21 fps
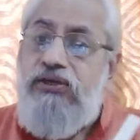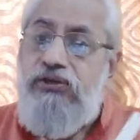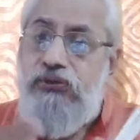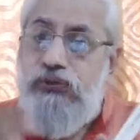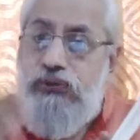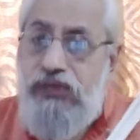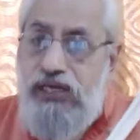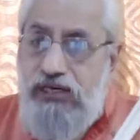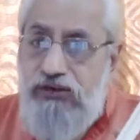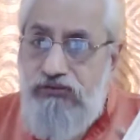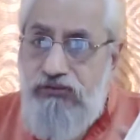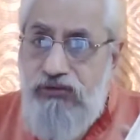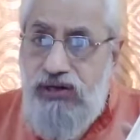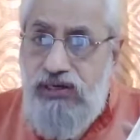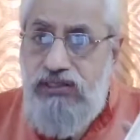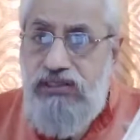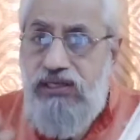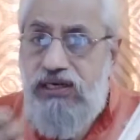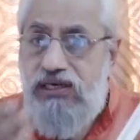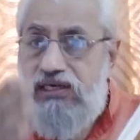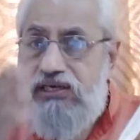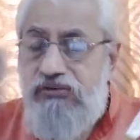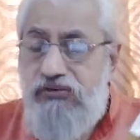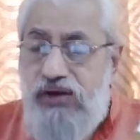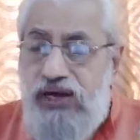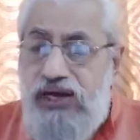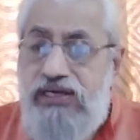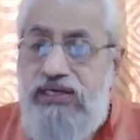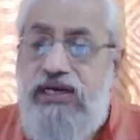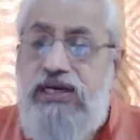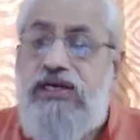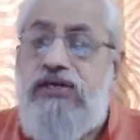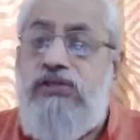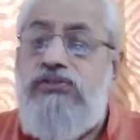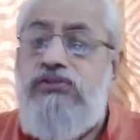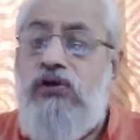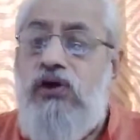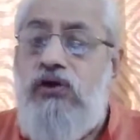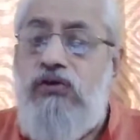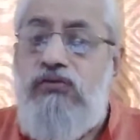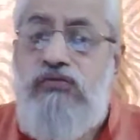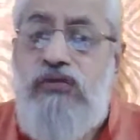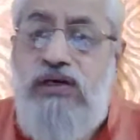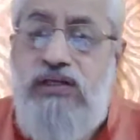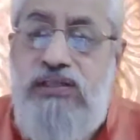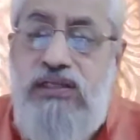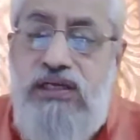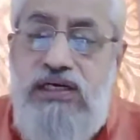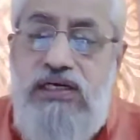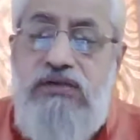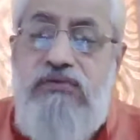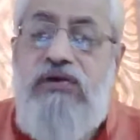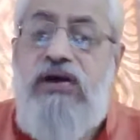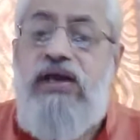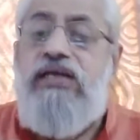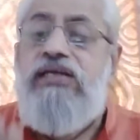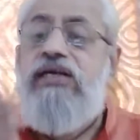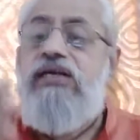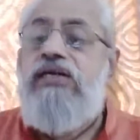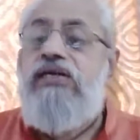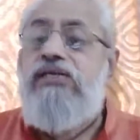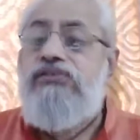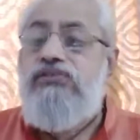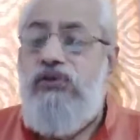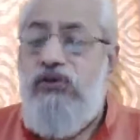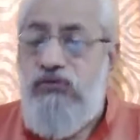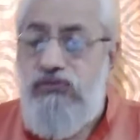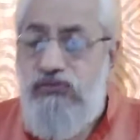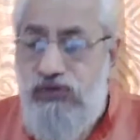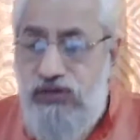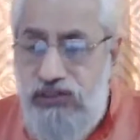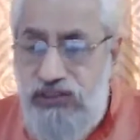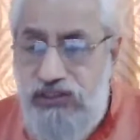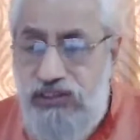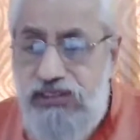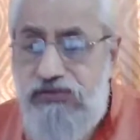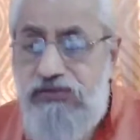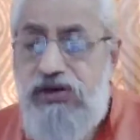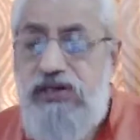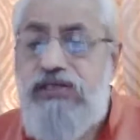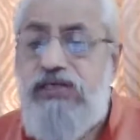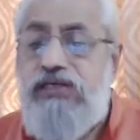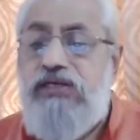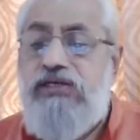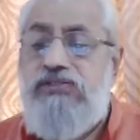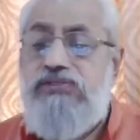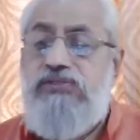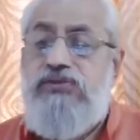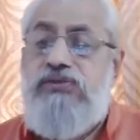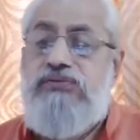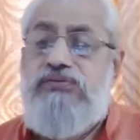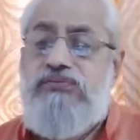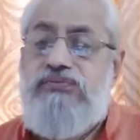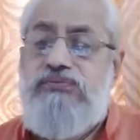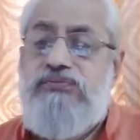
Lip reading: you can further divide and resolve, further divide and resolve, further divide and resolve.